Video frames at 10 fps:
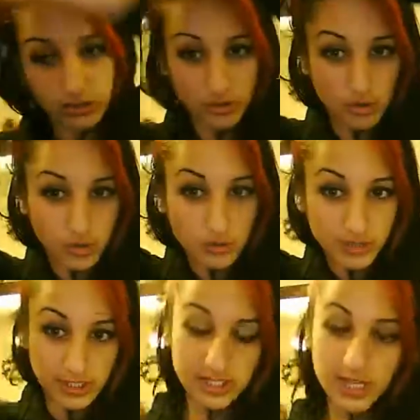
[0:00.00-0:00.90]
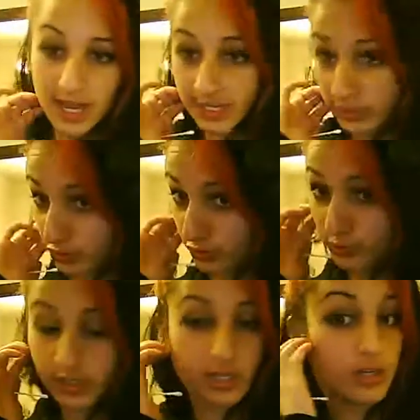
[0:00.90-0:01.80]
So this is kind of
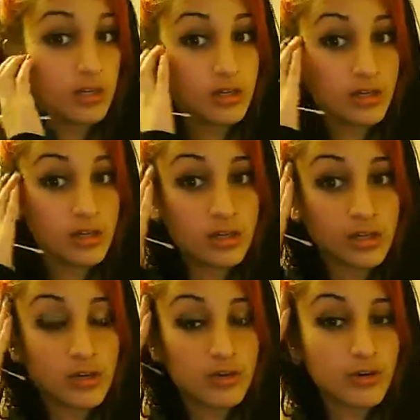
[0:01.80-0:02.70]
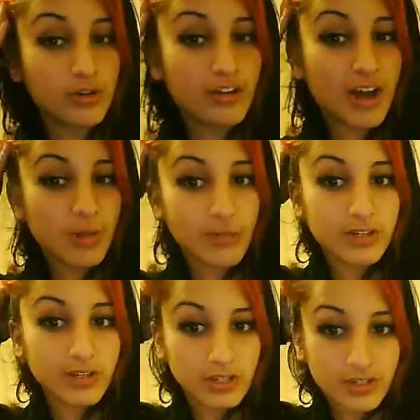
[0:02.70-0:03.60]
tricky, or not
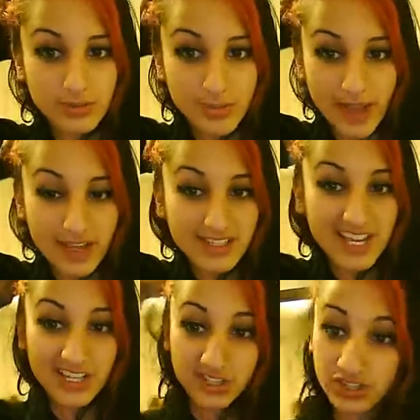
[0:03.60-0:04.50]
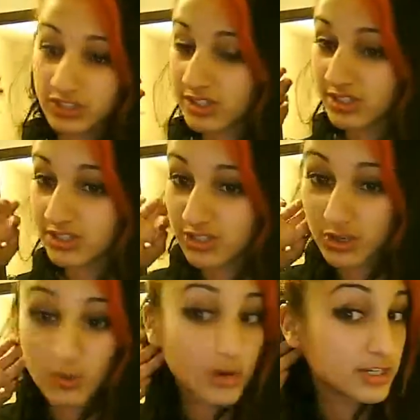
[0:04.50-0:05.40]
really. Just pay attention because you
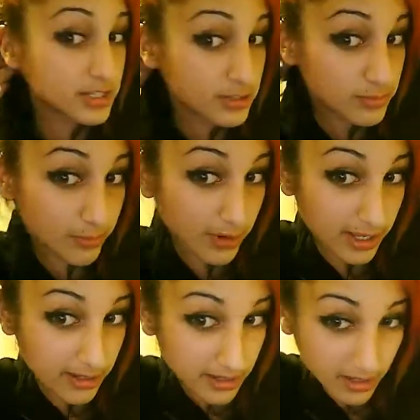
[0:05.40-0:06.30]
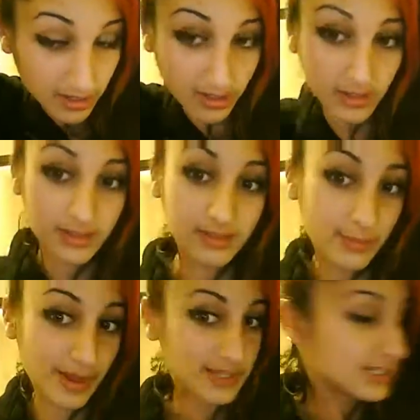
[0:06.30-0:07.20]
don't want to spread the
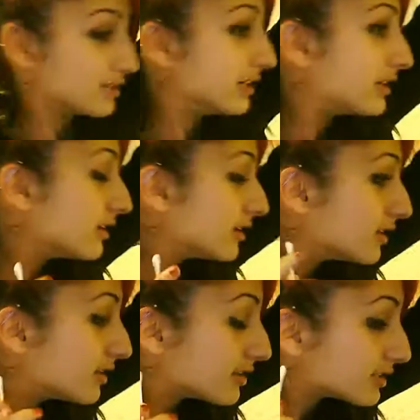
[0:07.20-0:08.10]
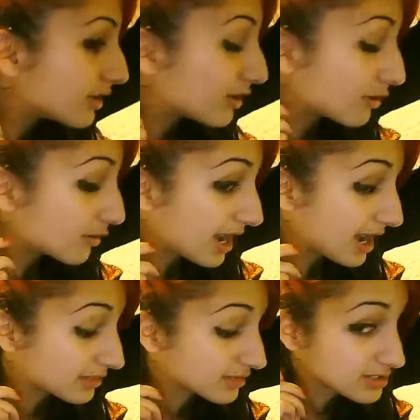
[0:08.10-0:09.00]
bacteria. So
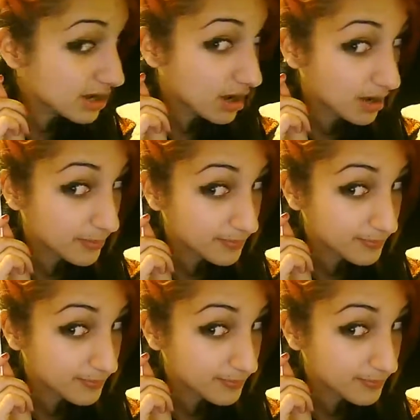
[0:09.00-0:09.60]
at the top,